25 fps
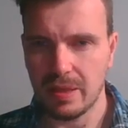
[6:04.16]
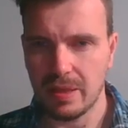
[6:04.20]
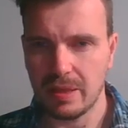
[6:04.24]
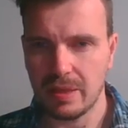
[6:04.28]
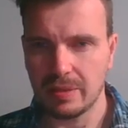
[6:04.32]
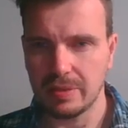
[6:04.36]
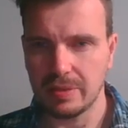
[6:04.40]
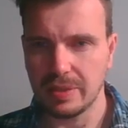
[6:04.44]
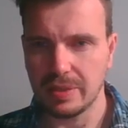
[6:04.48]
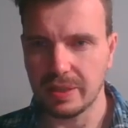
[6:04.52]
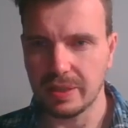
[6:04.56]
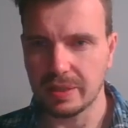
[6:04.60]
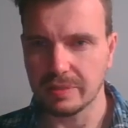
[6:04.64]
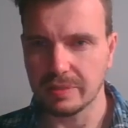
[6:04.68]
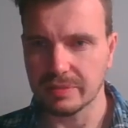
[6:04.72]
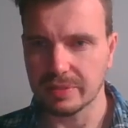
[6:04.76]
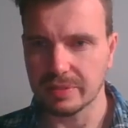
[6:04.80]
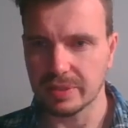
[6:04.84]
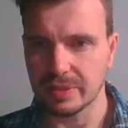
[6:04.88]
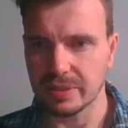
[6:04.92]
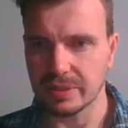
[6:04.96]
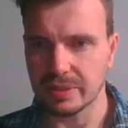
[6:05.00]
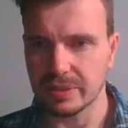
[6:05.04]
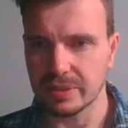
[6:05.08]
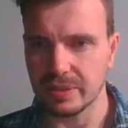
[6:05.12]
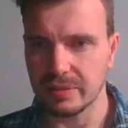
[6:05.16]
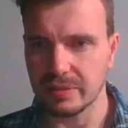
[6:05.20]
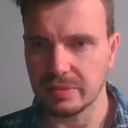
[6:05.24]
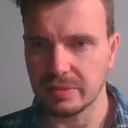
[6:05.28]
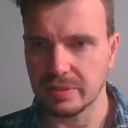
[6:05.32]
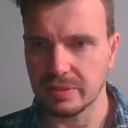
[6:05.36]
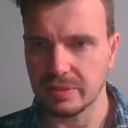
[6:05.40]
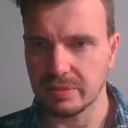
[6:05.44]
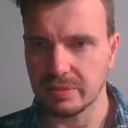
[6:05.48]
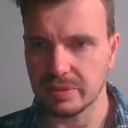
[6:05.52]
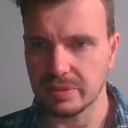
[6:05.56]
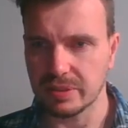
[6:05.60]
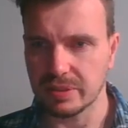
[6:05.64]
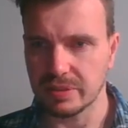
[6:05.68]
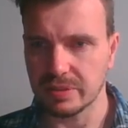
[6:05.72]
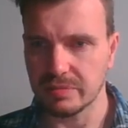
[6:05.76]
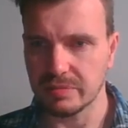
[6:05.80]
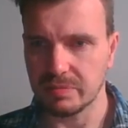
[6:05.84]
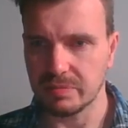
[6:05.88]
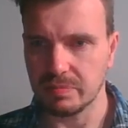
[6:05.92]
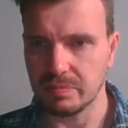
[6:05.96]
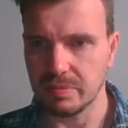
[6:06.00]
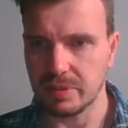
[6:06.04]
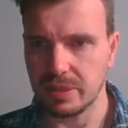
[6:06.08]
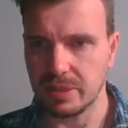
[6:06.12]
Negative 6 times negative 6 is
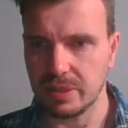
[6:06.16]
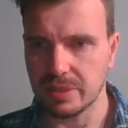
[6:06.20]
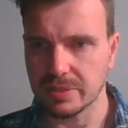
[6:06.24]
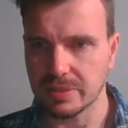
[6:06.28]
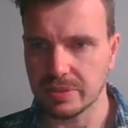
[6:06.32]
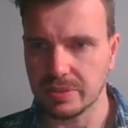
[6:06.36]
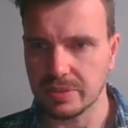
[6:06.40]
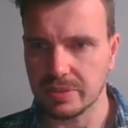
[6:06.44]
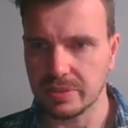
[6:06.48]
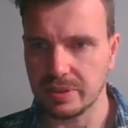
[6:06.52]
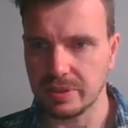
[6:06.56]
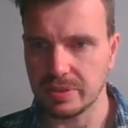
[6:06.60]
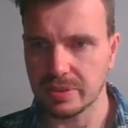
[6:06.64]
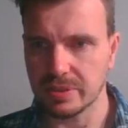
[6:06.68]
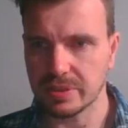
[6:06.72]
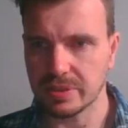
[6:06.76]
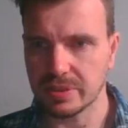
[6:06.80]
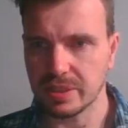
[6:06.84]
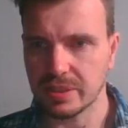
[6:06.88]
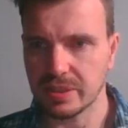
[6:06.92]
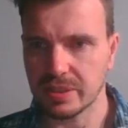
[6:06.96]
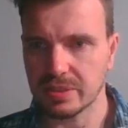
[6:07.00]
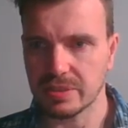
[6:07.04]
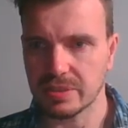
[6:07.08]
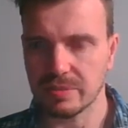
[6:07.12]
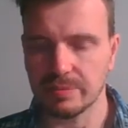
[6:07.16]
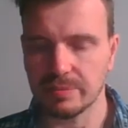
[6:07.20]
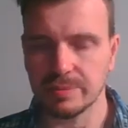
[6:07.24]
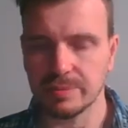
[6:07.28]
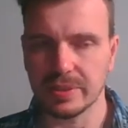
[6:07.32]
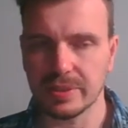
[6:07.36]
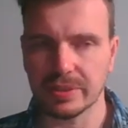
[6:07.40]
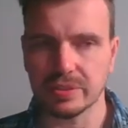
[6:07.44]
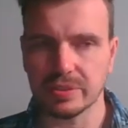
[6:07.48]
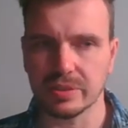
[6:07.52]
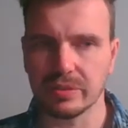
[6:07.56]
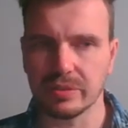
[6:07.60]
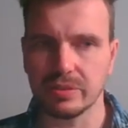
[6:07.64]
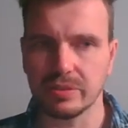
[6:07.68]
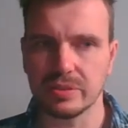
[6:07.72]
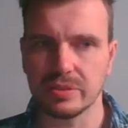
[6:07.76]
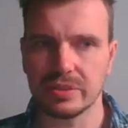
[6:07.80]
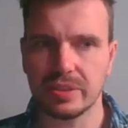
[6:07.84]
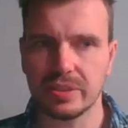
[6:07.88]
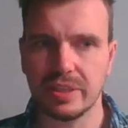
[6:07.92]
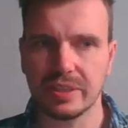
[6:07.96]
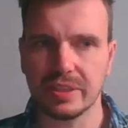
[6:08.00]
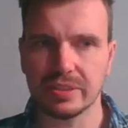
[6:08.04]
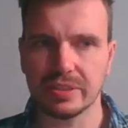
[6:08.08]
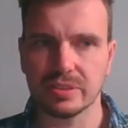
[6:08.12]
plus 36. And that's a good
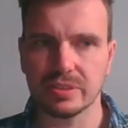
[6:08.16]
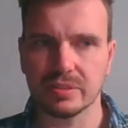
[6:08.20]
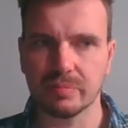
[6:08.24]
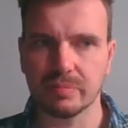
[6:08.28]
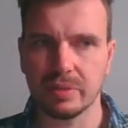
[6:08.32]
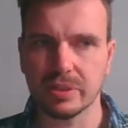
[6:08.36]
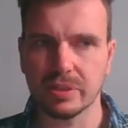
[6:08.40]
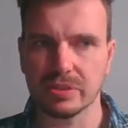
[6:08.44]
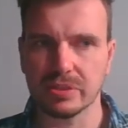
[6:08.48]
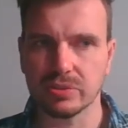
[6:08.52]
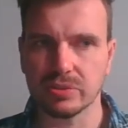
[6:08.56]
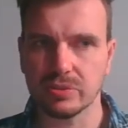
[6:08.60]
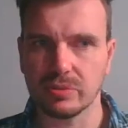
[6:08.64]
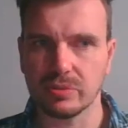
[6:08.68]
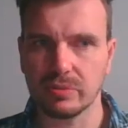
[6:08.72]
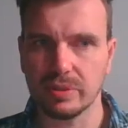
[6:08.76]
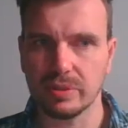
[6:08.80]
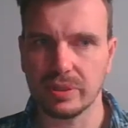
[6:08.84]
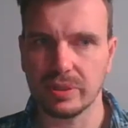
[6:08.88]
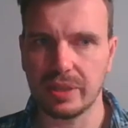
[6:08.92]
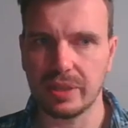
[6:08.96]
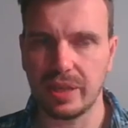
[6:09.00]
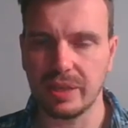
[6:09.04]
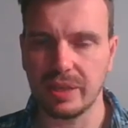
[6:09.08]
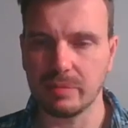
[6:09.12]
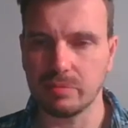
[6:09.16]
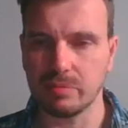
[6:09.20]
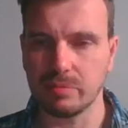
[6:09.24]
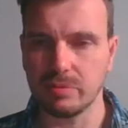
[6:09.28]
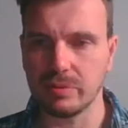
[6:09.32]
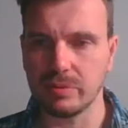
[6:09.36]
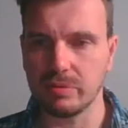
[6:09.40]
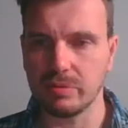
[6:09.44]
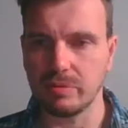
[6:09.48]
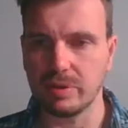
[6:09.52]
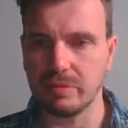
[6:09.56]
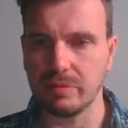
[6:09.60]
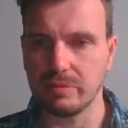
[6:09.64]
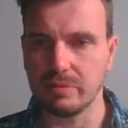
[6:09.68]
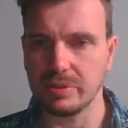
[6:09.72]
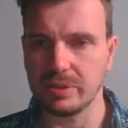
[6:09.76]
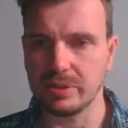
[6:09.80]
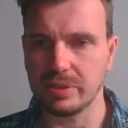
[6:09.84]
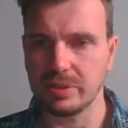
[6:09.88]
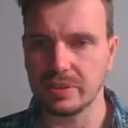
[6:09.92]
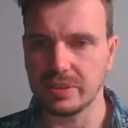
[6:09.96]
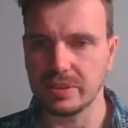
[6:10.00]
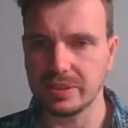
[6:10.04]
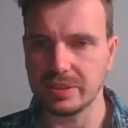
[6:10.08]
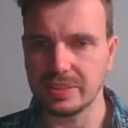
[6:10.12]
test to make sure in 8.1 we
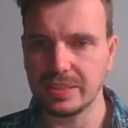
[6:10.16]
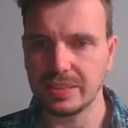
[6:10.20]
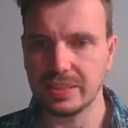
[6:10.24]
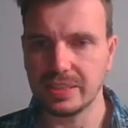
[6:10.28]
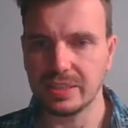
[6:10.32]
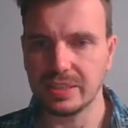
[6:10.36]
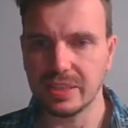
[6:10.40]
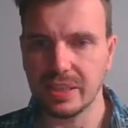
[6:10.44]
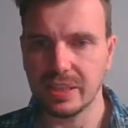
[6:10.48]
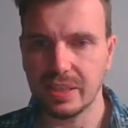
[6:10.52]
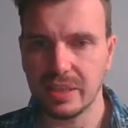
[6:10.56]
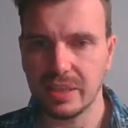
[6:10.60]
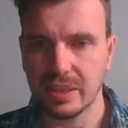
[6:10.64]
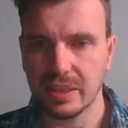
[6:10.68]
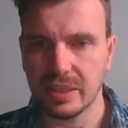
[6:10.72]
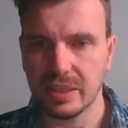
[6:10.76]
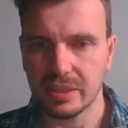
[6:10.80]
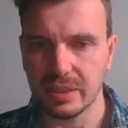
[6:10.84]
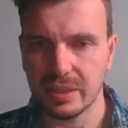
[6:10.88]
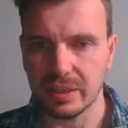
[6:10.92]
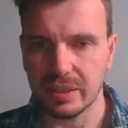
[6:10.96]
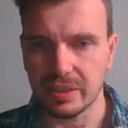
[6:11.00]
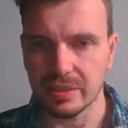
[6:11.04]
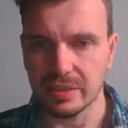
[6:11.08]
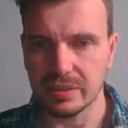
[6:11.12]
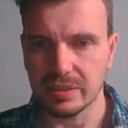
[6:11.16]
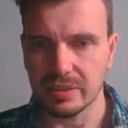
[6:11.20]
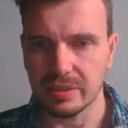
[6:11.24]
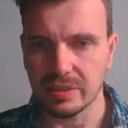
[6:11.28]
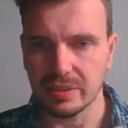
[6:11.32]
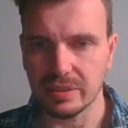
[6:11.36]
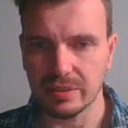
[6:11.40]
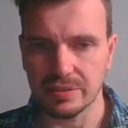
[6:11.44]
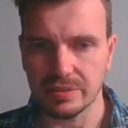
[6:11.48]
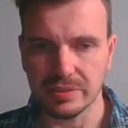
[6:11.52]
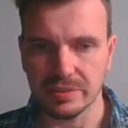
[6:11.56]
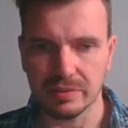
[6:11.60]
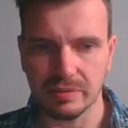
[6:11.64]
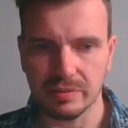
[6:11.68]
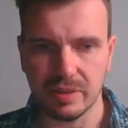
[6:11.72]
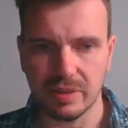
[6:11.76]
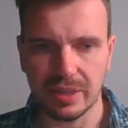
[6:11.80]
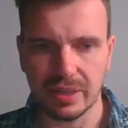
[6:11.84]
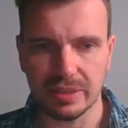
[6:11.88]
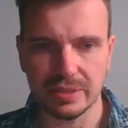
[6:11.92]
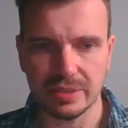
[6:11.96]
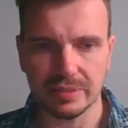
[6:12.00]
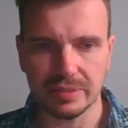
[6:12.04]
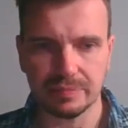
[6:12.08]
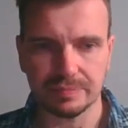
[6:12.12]
did indeed get the answer
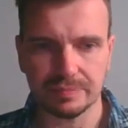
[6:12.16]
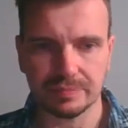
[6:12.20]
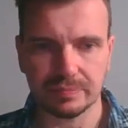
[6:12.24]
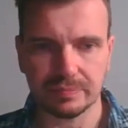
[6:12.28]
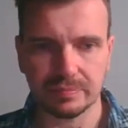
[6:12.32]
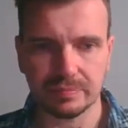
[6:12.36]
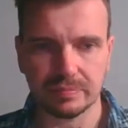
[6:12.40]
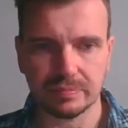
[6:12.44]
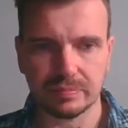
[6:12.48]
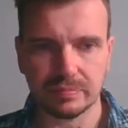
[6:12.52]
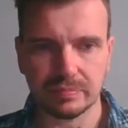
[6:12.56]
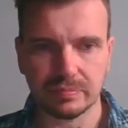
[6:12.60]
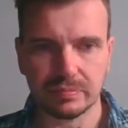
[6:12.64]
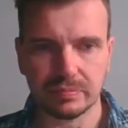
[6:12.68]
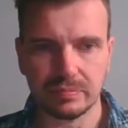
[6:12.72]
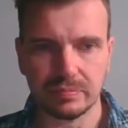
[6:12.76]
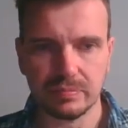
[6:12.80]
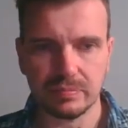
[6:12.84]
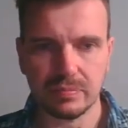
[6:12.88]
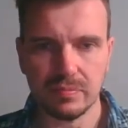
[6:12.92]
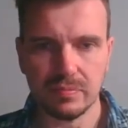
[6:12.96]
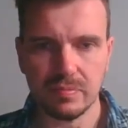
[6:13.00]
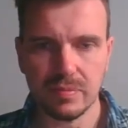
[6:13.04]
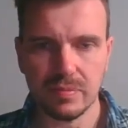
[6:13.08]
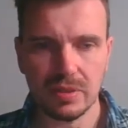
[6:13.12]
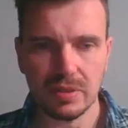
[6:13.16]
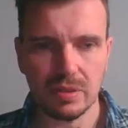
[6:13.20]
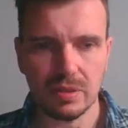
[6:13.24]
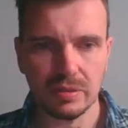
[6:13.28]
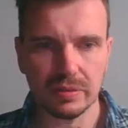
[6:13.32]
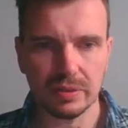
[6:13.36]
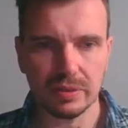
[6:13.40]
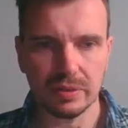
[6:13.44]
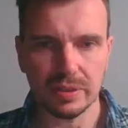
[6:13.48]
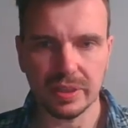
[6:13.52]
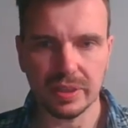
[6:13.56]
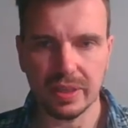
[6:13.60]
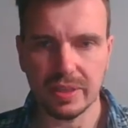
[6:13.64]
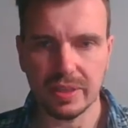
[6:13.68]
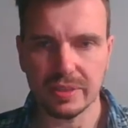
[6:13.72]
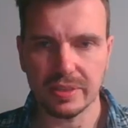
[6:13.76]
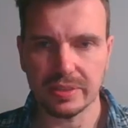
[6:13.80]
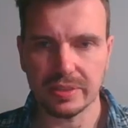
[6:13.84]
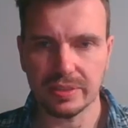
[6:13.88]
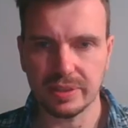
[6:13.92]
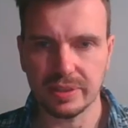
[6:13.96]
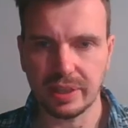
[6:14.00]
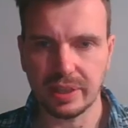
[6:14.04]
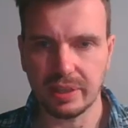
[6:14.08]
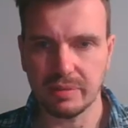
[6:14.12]
right. Okay, so
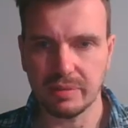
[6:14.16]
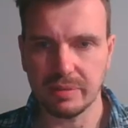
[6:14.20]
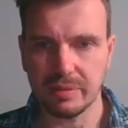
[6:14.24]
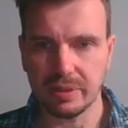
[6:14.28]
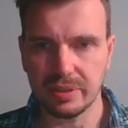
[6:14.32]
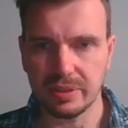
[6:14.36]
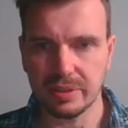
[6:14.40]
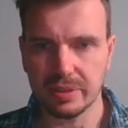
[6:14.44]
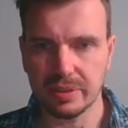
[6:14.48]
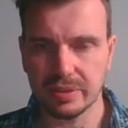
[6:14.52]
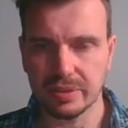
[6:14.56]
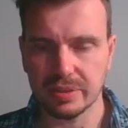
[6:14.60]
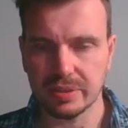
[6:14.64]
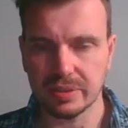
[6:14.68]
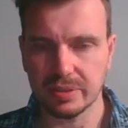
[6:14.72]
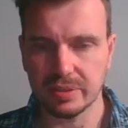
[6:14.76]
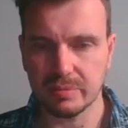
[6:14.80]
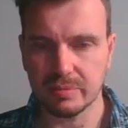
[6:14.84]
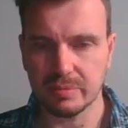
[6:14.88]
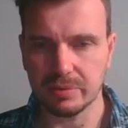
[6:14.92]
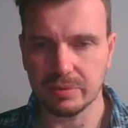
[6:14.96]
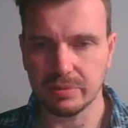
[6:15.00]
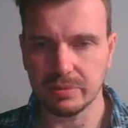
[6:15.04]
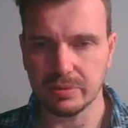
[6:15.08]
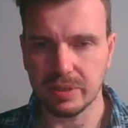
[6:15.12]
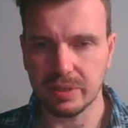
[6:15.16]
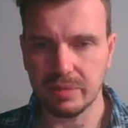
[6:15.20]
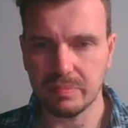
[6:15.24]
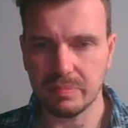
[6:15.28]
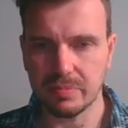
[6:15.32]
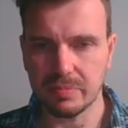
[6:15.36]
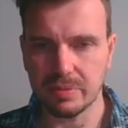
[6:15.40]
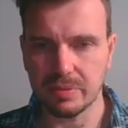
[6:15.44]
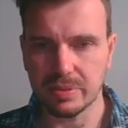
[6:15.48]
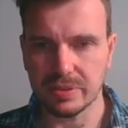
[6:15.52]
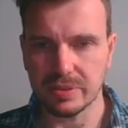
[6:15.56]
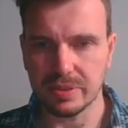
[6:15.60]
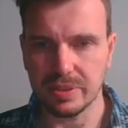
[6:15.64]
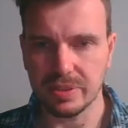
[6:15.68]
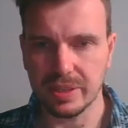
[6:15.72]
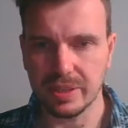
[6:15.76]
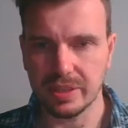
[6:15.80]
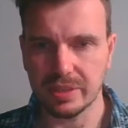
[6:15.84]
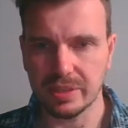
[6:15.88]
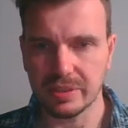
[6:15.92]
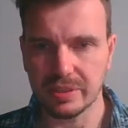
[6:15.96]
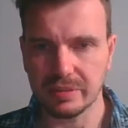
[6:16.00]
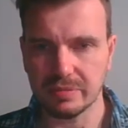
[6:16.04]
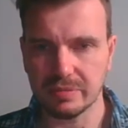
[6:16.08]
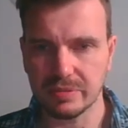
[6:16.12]
now we sum it all up. It's
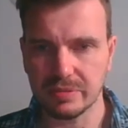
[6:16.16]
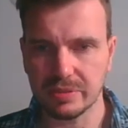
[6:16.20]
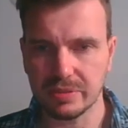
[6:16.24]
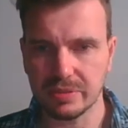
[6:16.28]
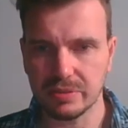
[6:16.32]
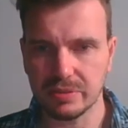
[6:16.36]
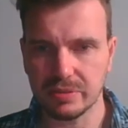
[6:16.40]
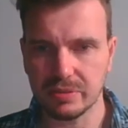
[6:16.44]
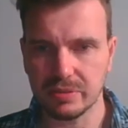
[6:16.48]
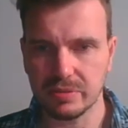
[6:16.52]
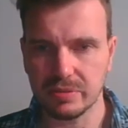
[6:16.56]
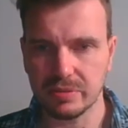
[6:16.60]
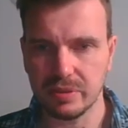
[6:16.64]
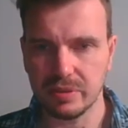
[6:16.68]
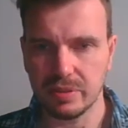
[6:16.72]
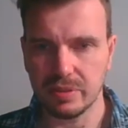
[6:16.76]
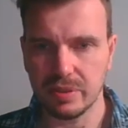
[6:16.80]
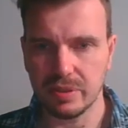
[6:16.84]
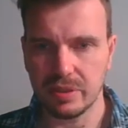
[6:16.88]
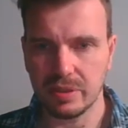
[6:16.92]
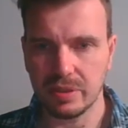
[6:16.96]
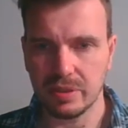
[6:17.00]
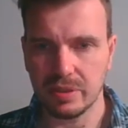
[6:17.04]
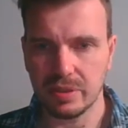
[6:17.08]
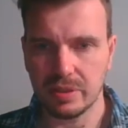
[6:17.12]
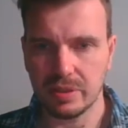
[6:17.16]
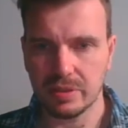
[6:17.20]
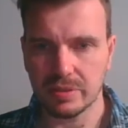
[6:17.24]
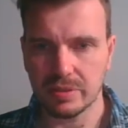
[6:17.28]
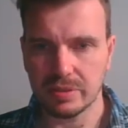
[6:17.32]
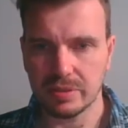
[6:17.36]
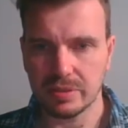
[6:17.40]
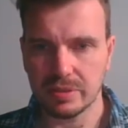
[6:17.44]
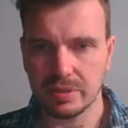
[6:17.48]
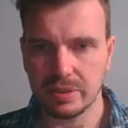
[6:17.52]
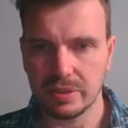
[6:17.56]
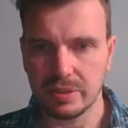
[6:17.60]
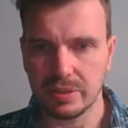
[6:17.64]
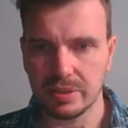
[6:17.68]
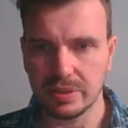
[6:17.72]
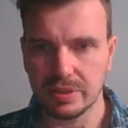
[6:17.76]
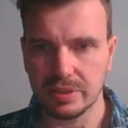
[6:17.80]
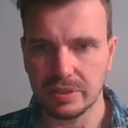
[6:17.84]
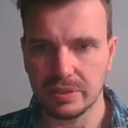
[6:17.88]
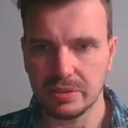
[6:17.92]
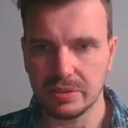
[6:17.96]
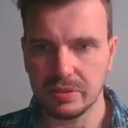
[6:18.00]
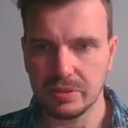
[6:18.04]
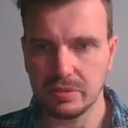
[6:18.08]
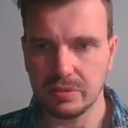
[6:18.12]
negative 2t
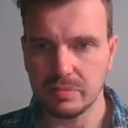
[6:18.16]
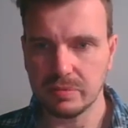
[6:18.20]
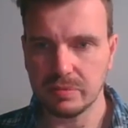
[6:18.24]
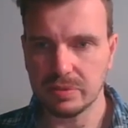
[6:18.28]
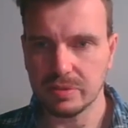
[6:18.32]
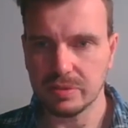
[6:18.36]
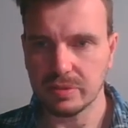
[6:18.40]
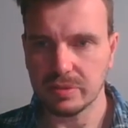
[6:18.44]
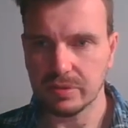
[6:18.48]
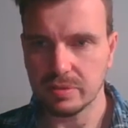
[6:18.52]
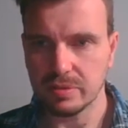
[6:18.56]
cubed.